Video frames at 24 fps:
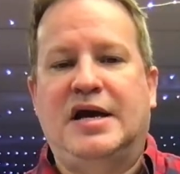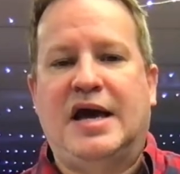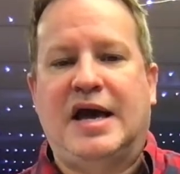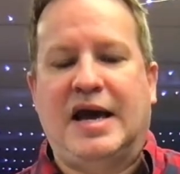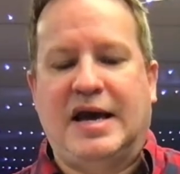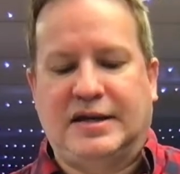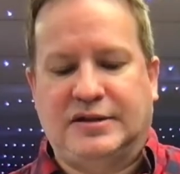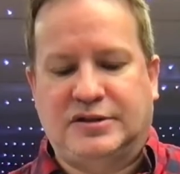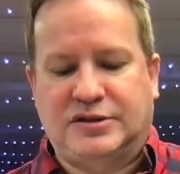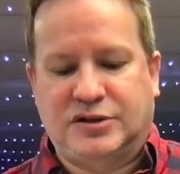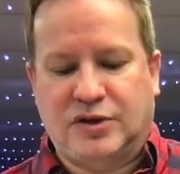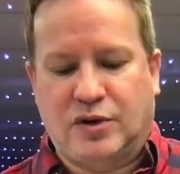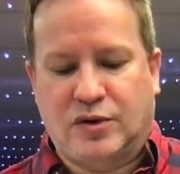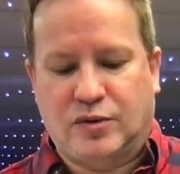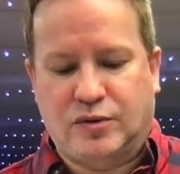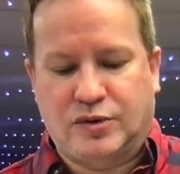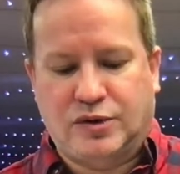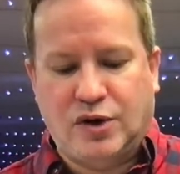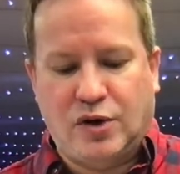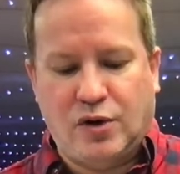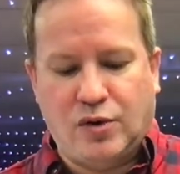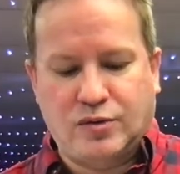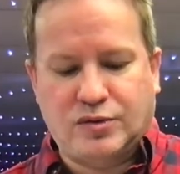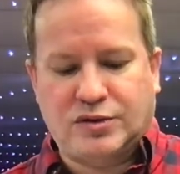And so
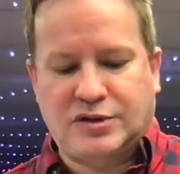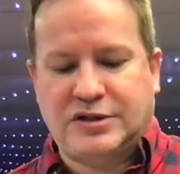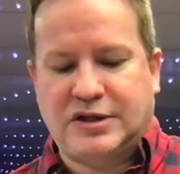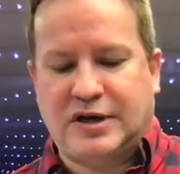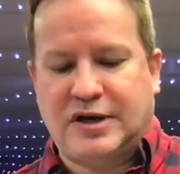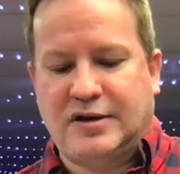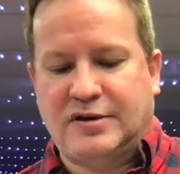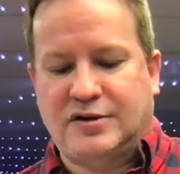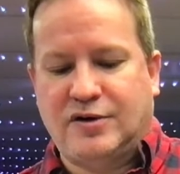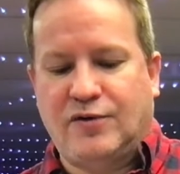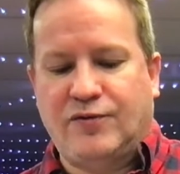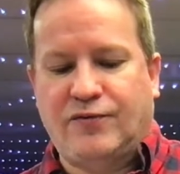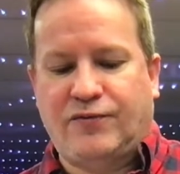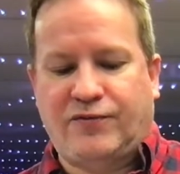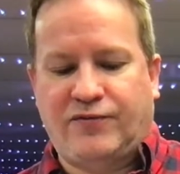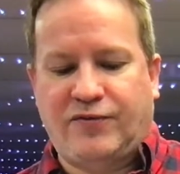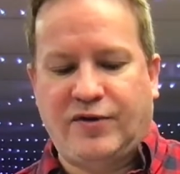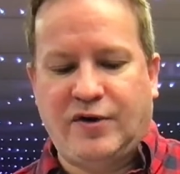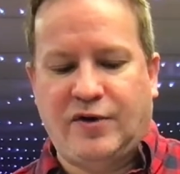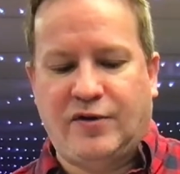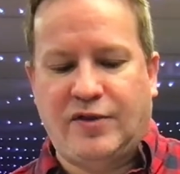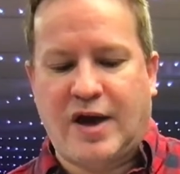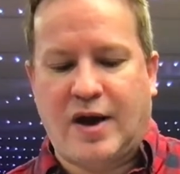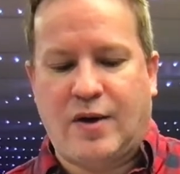don't
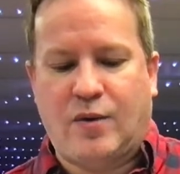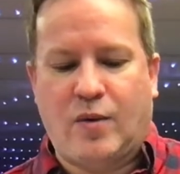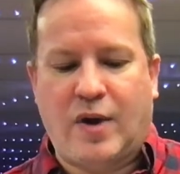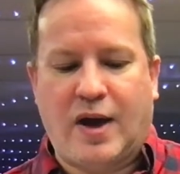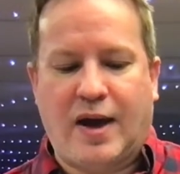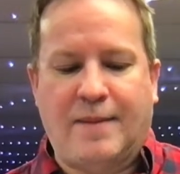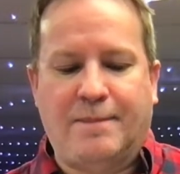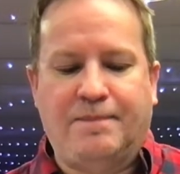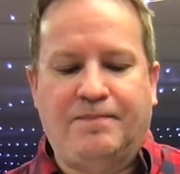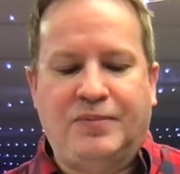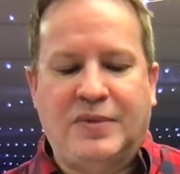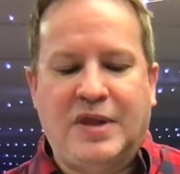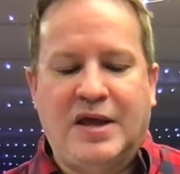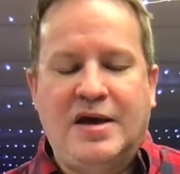feel that way.